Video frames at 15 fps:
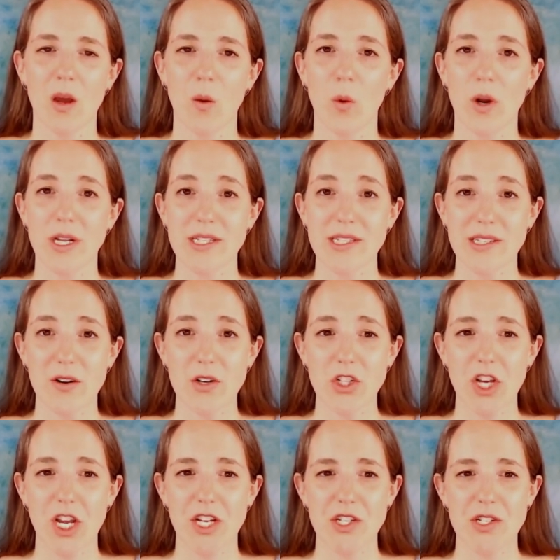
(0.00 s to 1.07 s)
We'll consider
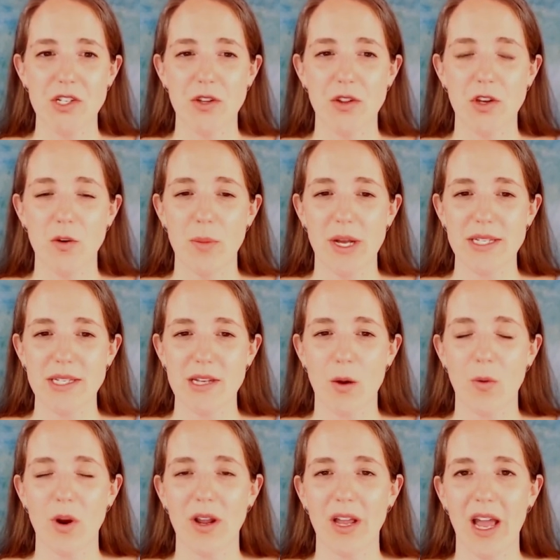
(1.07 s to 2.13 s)
changes to the new bus
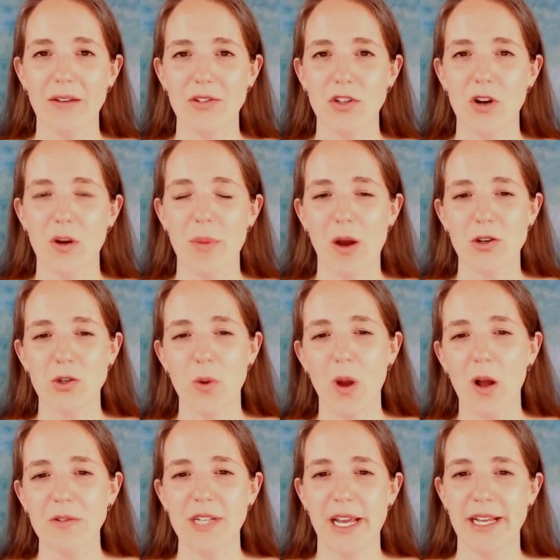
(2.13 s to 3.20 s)
network after about
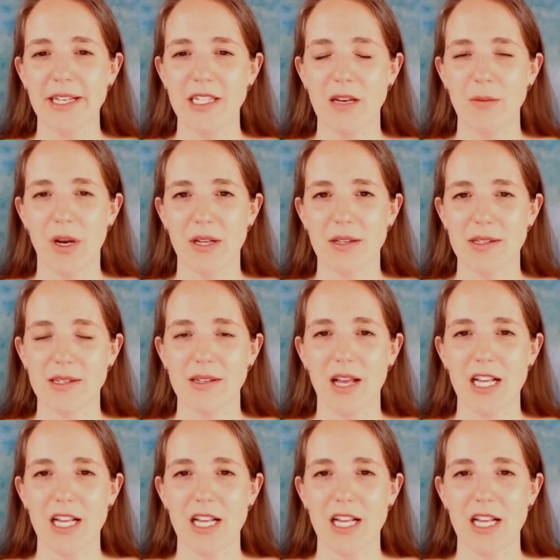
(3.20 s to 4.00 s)
12 to 18 months